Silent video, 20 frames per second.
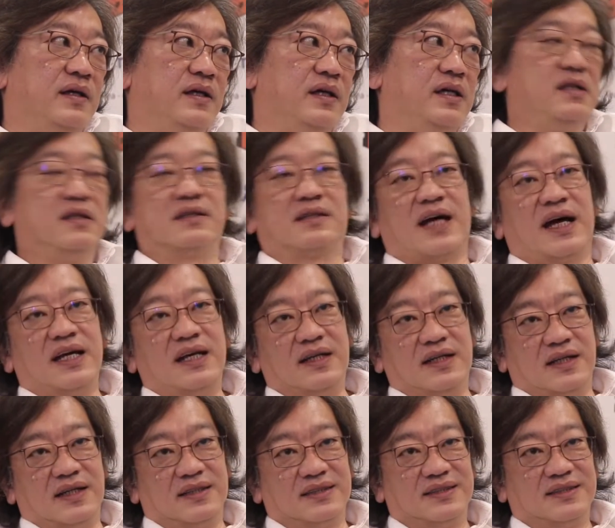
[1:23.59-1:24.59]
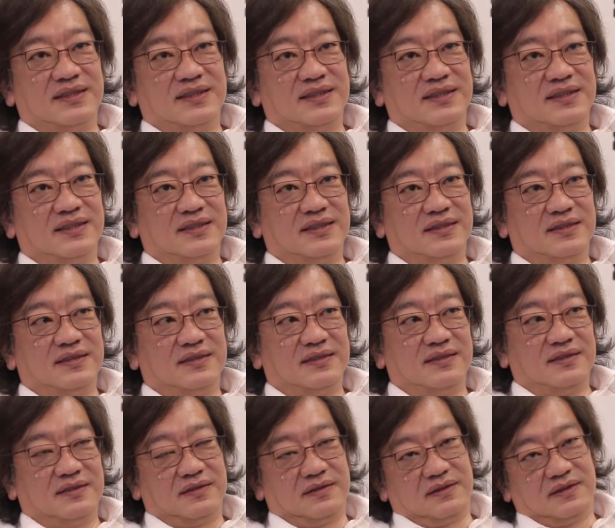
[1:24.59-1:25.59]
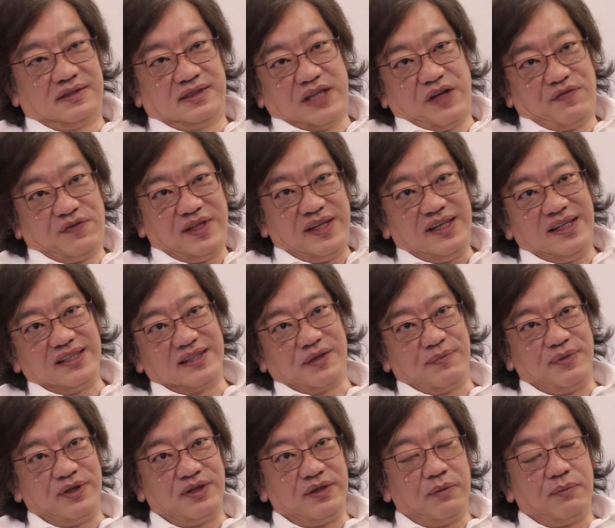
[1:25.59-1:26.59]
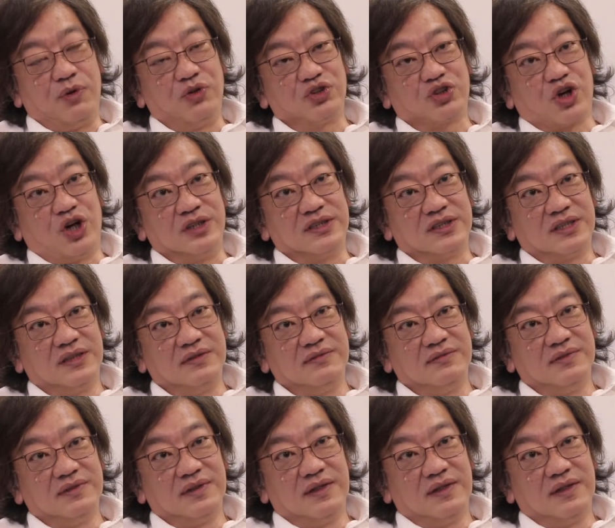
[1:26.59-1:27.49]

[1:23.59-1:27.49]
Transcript: in tires, safety is the most concern.